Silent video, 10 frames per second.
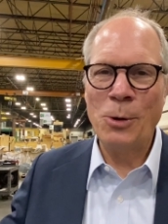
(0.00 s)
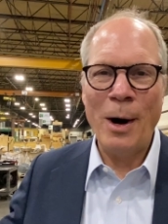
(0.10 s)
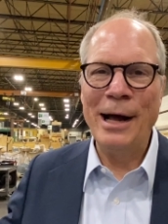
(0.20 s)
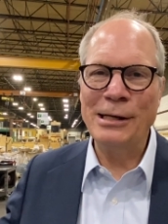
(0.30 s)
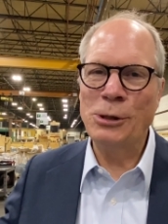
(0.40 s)

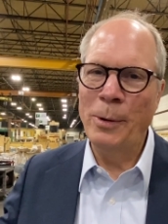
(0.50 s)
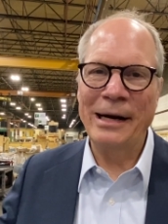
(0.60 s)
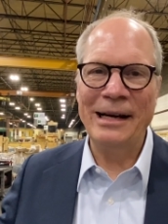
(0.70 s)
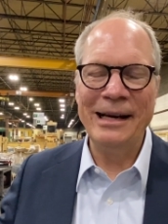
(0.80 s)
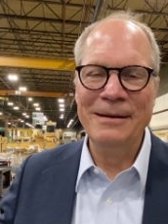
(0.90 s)
quite as
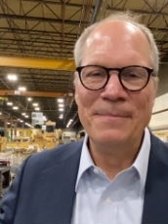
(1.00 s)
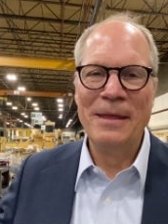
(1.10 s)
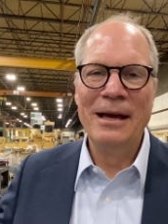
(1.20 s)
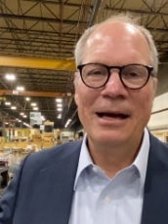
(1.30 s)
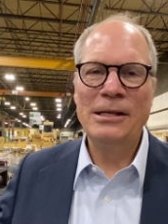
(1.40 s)
quickly.
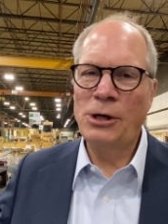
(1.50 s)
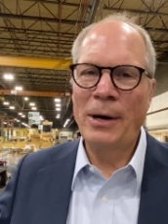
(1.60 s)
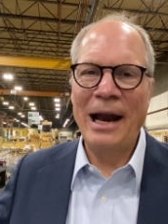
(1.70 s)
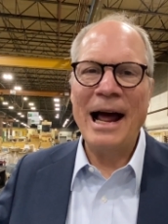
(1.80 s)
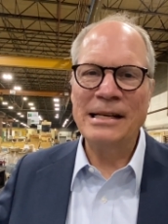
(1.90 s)
It's going
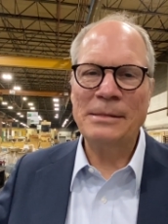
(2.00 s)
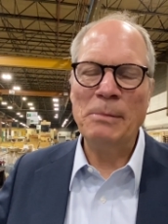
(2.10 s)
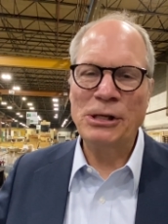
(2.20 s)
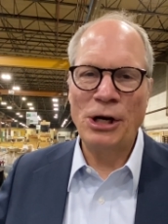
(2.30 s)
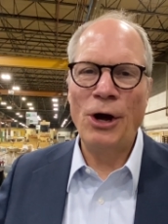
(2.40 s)
to last
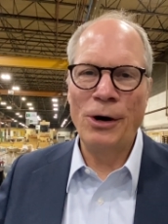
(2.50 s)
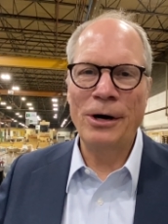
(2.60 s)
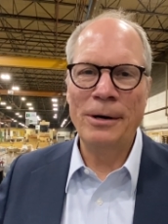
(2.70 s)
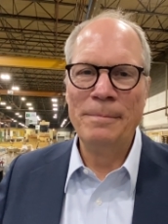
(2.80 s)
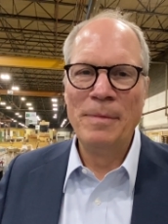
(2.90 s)
much
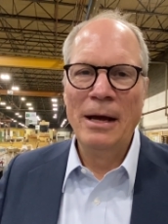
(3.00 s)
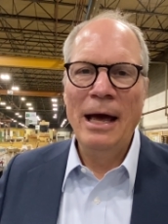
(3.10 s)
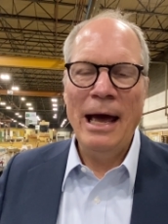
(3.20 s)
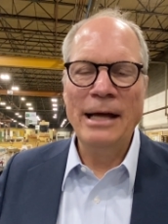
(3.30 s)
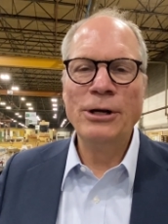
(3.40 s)
longer,
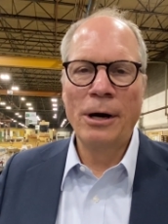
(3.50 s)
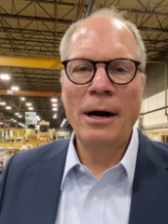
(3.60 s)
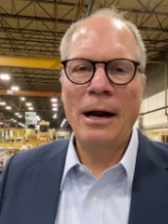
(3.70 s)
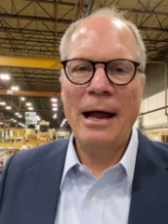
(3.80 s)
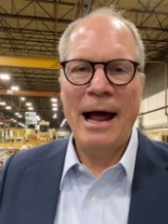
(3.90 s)
and you're going
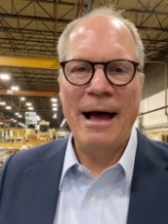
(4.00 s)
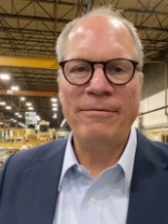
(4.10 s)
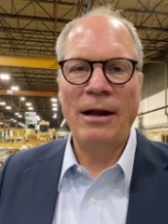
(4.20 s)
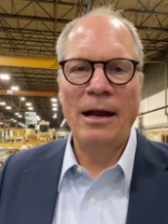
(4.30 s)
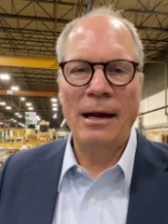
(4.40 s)
to have
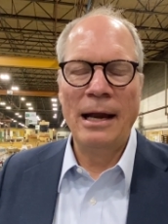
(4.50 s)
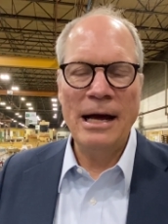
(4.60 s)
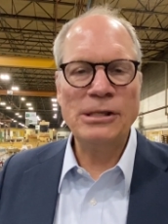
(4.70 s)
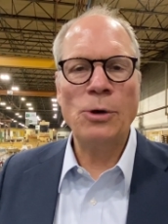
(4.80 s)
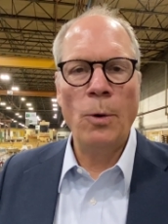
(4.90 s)

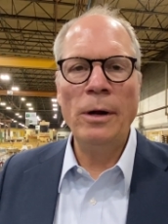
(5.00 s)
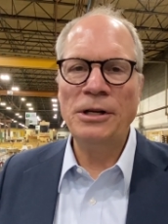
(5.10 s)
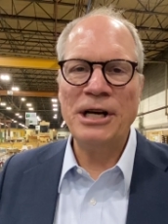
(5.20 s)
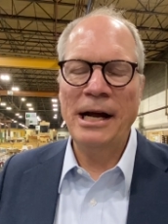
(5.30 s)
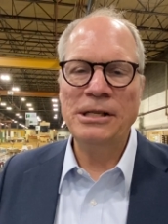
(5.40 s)
less oil
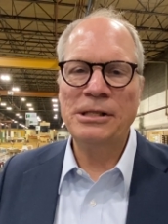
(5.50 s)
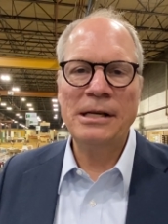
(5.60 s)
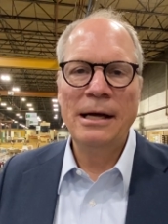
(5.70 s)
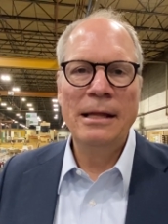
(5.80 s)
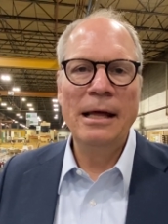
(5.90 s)
changes
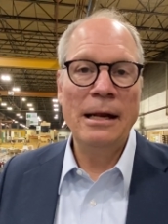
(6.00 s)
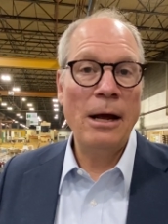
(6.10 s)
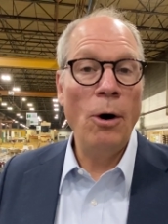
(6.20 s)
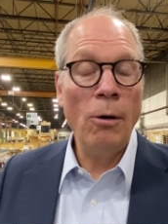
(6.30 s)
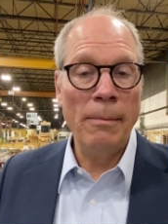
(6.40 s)
than
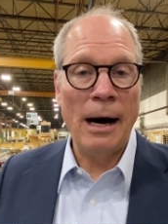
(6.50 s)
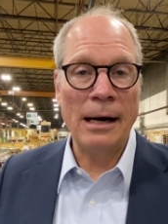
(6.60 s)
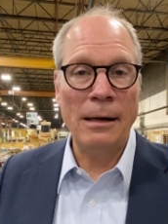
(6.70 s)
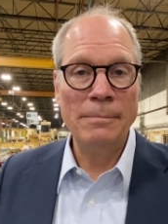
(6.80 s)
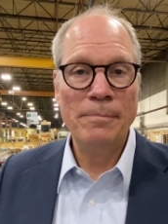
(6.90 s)
the old
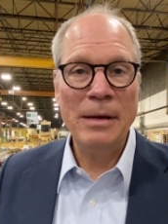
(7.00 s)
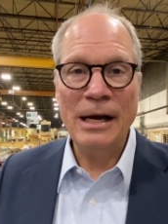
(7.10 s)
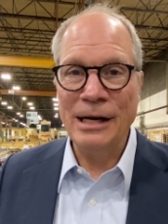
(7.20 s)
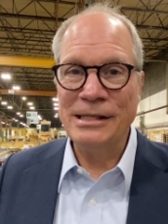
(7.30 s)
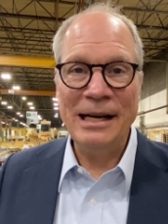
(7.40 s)
model
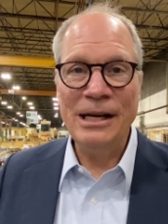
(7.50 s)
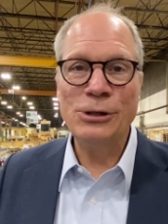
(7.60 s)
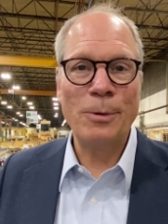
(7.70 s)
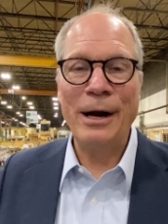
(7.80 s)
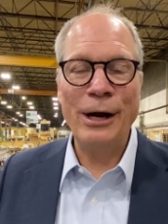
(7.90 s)
because it
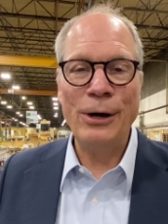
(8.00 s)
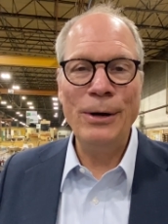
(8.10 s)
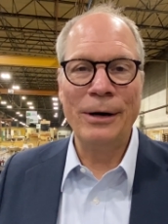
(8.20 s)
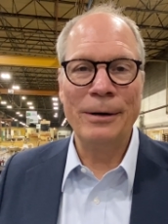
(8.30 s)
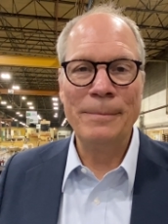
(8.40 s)
is running
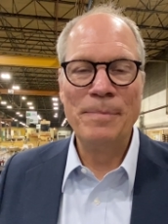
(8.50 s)
cooler.